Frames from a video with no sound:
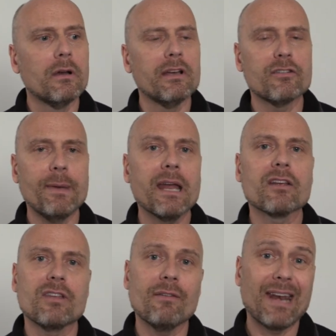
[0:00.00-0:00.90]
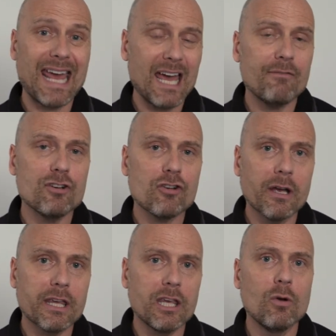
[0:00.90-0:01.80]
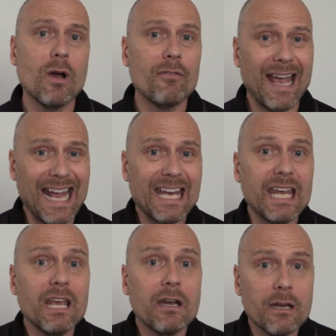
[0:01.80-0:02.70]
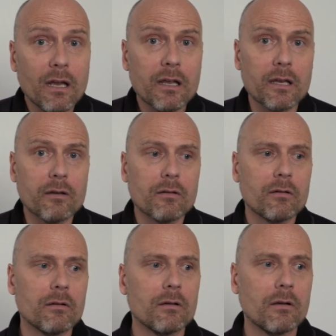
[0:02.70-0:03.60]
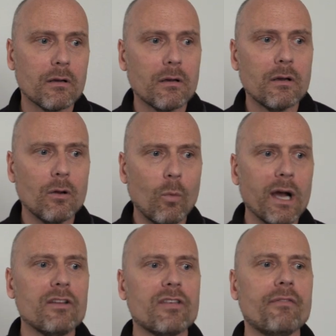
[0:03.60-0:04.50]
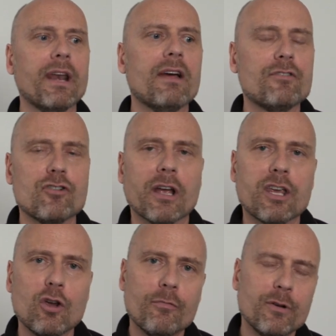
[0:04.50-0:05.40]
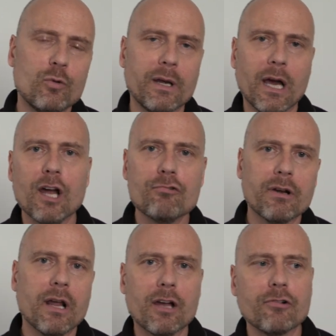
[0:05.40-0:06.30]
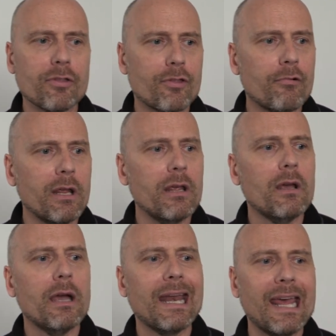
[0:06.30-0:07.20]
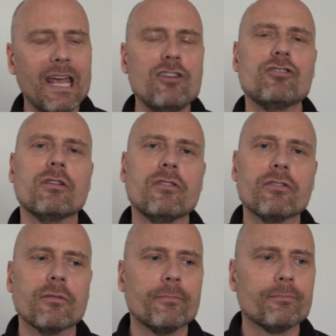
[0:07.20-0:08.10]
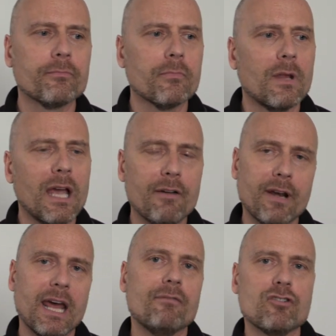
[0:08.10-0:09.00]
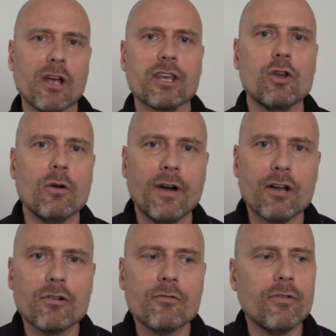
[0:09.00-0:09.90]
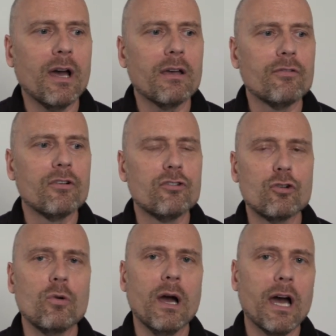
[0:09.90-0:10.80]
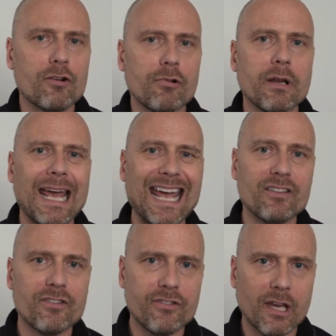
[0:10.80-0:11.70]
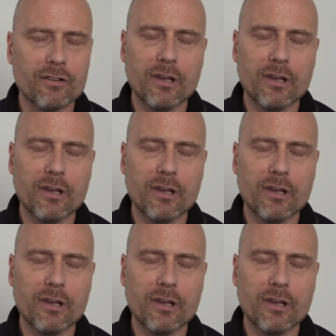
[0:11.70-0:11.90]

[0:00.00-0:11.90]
Hispanics have an average IQ of 89. Whites have an average IQ of between 100 and 103, and Asians have an average IQ of 105 to 106.